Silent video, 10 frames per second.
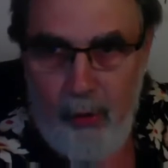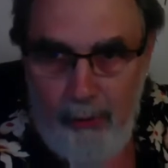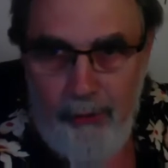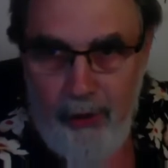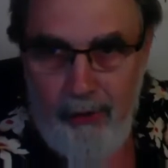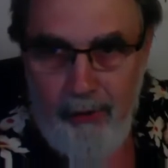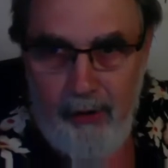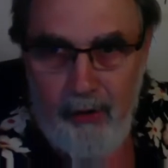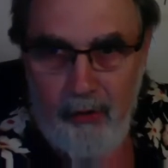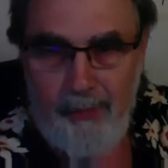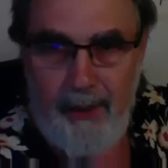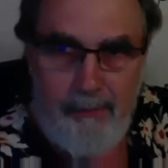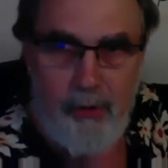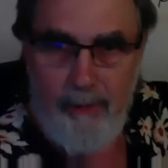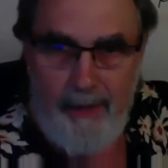long to dry the clothes. But I'm
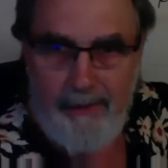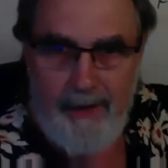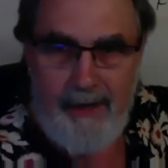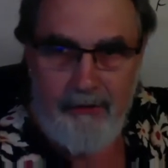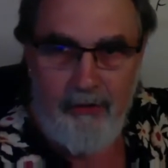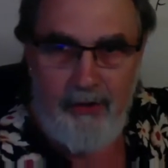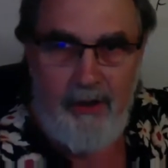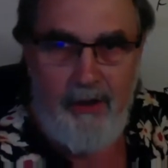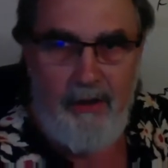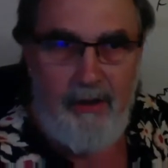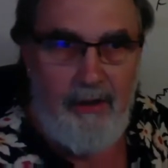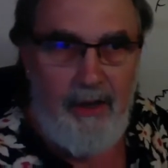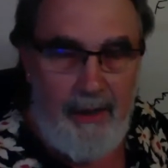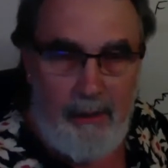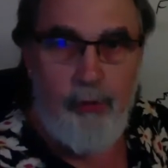doing that task.
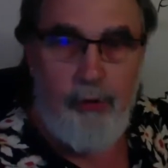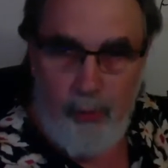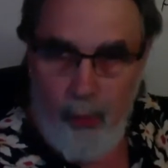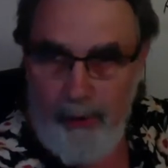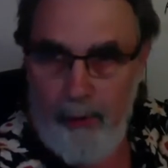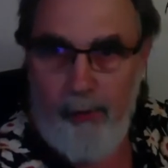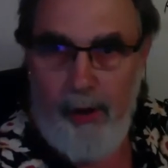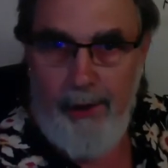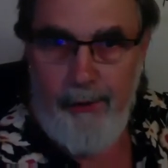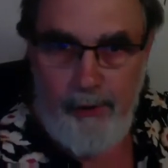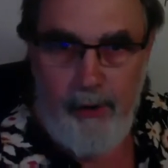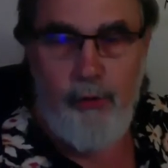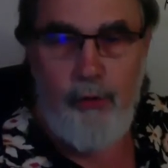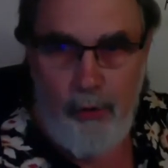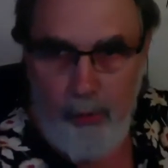And I will do 1 load of laundry. I'll
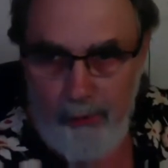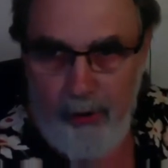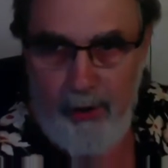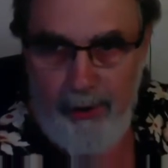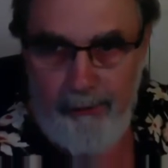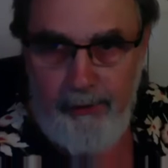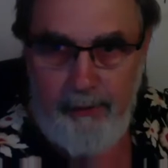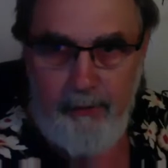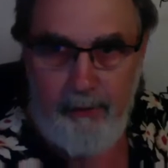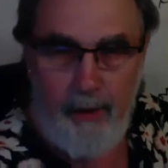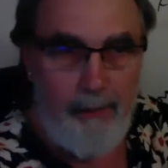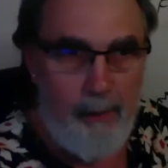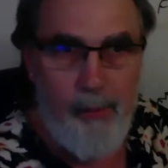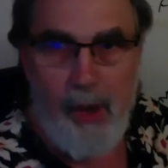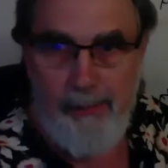do 2 loads of laundry. And
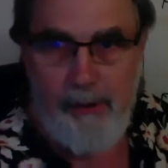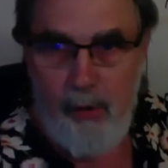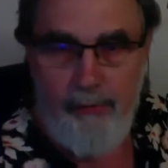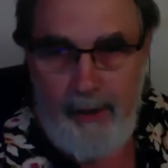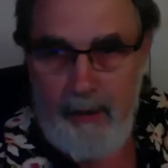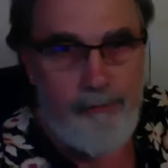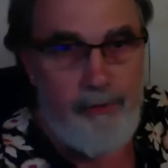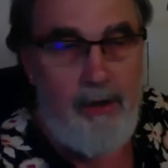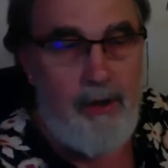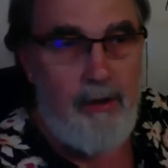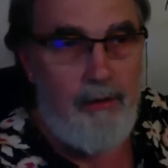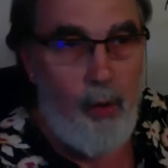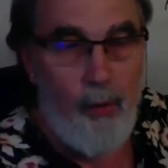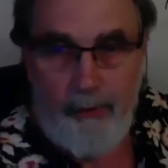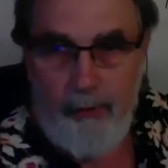I'll probably go, if I have
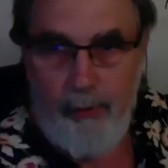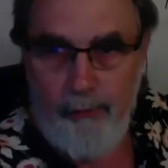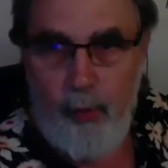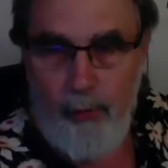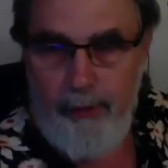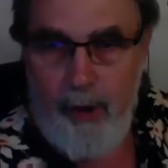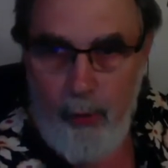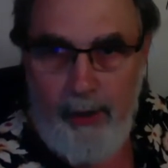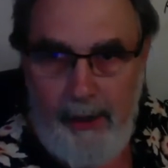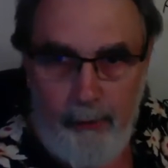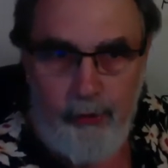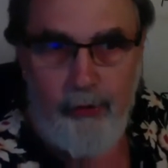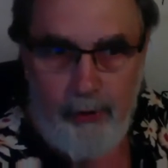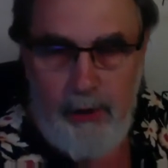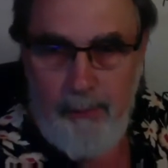only 3 or 4 of the whole day, I'll
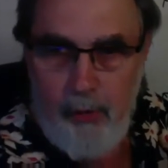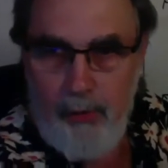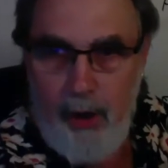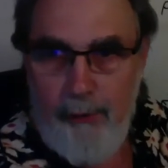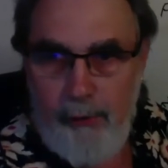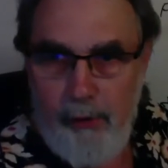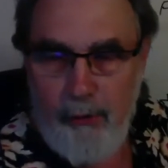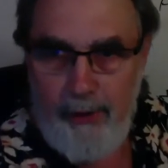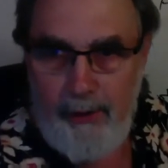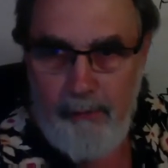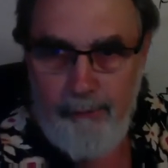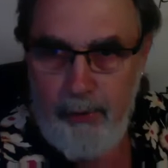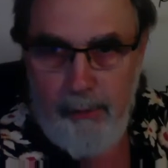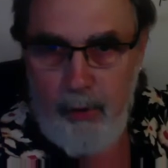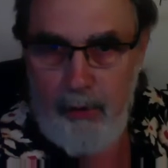just keep doing laundry all day. At
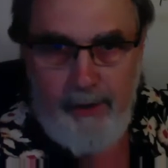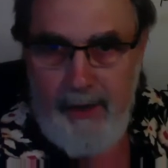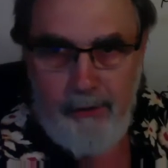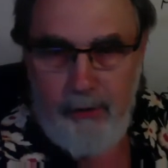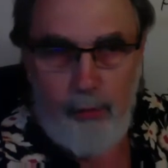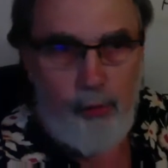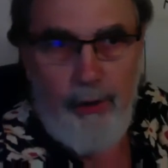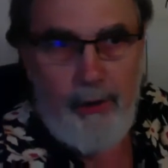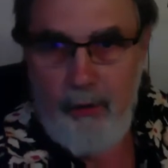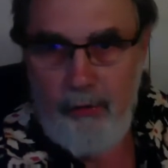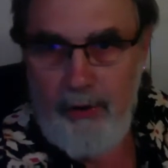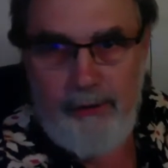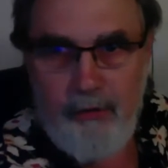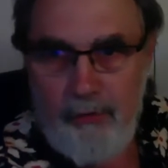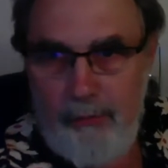some point, if I had to do 20 loads, I
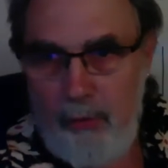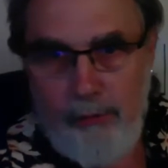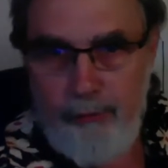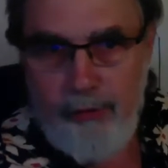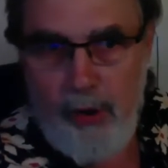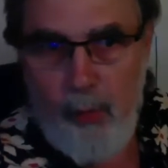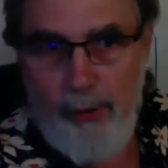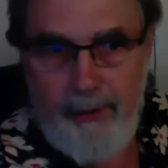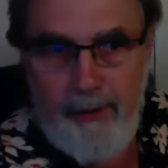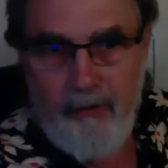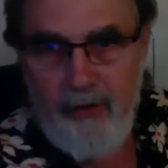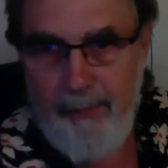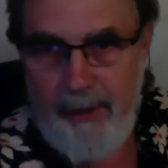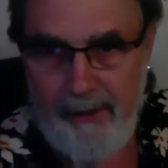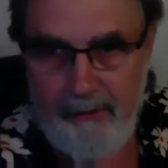just do some one day and some
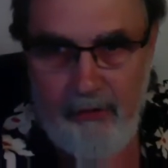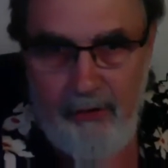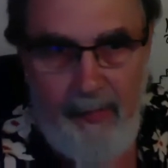the next.